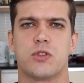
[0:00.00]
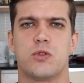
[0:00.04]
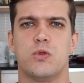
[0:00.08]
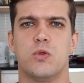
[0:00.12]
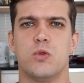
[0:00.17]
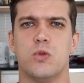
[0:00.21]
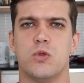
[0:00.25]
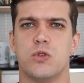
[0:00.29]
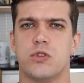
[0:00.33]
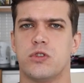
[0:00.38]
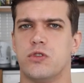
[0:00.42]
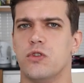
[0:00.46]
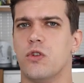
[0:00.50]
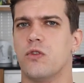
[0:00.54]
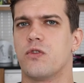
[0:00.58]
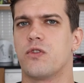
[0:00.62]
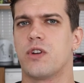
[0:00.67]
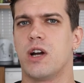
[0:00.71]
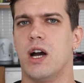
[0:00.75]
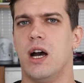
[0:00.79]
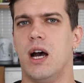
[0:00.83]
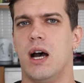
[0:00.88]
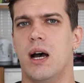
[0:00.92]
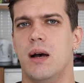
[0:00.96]
schools, surf
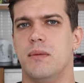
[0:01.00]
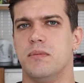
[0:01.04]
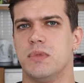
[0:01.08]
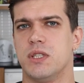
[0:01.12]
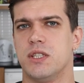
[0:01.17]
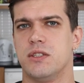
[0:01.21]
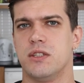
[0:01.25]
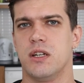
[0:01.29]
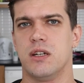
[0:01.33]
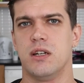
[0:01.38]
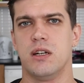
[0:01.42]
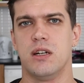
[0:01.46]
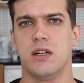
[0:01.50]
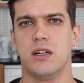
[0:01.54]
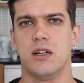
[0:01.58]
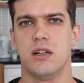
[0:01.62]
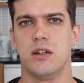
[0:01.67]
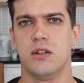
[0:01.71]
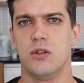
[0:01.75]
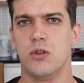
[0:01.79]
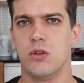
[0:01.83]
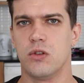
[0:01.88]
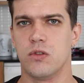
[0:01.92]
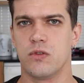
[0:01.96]
camps,
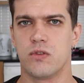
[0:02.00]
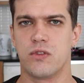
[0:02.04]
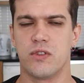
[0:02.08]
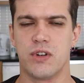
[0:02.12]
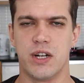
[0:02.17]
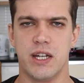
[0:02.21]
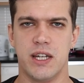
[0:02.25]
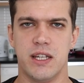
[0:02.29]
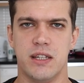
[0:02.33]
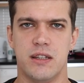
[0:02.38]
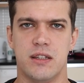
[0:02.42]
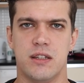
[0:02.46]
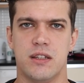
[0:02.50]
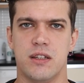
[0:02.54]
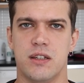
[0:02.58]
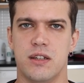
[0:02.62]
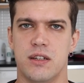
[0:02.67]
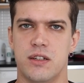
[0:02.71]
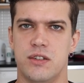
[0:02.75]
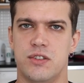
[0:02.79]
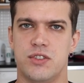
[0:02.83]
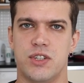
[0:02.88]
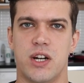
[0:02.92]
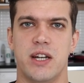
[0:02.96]
a lot of great
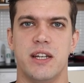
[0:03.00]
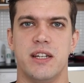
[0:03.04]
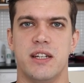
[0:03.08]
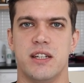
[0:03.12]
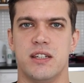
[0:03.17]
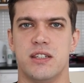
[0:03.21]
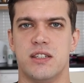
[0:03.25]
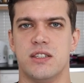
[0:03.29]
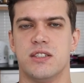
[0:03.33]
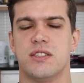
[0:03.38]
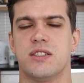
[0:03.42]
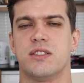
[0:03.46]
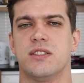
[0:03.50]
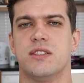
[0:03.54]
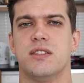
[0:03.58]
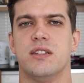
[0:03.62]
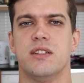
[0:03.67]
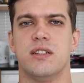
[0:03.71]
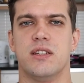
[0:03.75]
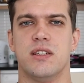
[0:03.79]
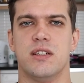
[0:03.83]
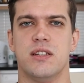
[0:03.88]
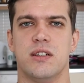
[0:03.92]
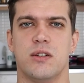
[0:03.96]
trainers
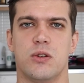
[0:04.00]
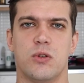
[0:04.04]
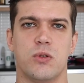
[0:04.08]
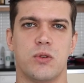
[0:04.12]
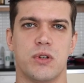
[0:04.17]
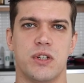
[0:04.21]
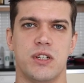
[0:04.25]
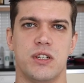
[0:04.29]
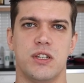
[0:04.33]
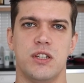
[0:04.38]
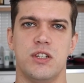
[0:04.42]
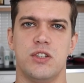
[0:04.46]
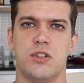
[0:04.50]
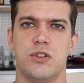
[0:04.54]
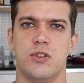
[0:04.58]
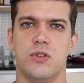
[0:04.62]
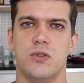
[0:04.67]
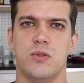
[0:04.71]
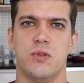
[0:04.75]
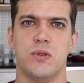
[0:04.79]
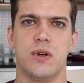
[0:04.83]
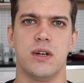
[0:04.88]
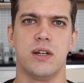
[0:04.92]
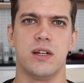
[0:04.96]
who can teach
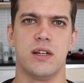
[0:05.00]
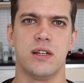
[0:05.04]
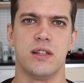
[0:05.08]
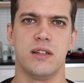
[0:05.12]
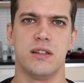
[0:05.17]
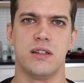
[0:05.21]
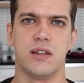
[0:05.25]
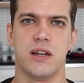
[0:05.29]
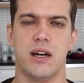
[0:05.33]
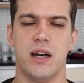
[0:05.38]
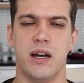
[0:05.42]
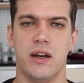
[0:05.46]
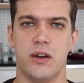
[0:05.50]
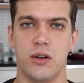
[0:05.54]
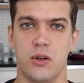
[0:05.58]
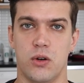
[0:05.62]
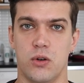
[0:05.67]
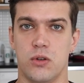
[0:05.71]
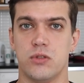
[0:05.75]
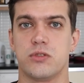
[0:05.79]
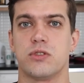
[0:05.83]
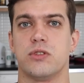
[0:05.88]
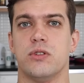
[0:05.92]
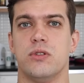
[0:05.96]
you, and I
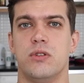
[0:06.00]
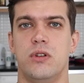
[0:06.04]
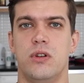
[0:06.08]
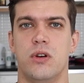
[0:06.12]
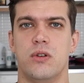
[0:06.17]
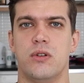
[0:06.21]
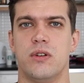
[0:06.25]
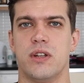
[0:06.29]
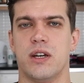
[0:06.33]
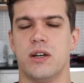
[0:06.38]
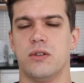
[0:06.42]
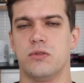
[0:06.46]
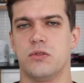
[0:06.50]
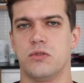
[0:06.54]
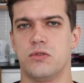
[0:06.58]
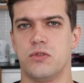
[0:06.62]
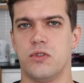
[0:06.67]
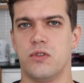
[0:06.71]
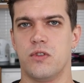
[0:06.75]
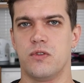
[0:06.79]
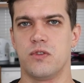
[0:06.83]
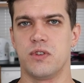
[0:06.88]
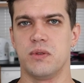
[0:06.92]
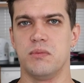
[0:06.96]
also learned how to
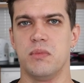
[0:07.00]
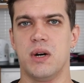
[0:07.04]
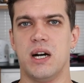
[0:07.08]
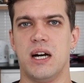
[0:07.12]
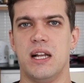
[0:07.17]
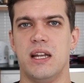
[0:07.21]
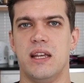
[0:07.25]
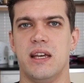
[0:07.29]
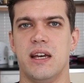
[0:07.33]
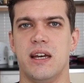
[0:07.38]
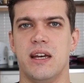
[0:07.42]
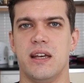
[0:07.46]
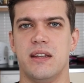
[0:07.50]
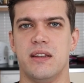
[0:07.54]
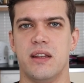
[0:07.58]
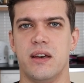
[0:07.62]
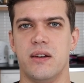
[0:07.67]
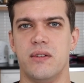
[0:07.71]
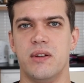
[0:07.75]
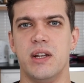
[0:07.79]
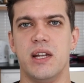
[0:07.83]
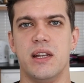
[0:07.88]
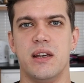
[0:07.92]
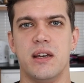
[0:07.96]
surf in Bali, and I
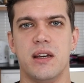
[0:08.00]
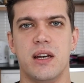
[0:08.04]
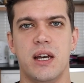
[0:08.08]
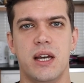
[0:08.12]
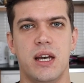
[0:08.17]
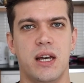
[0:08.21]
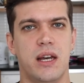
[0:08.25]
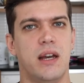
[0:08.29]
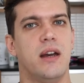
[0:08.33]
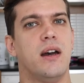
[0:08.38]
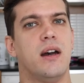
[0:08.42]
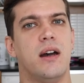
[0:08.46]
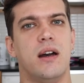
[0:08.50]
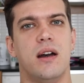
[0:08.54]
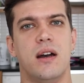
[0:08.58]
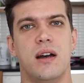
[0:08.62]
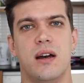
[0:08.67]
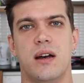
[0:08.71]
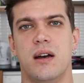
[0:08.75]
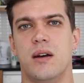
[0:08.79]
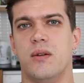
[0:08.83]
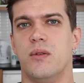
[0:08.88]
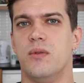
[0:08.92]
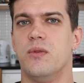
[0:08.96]
really
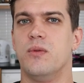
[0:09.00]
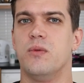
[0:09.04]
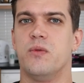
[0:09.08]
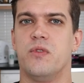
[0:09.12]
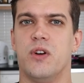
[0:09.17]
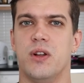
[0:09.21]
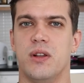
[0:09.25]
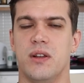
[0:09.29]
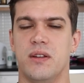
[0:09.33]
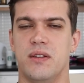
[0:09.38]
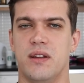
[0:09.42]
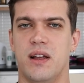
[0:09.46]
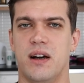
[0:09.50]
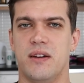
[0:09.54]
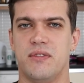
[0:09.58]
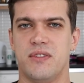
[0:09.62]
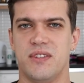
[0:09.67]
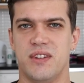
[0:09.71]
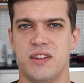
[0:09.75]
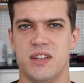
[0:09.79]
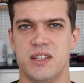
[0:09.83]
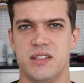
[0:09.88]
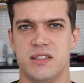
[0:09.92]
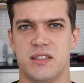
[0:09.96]
fell in
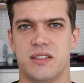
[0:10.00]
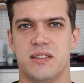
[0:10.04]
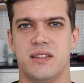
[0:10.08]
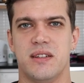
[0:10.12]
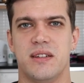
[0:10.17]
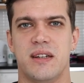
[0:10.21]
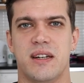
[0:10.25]
love in this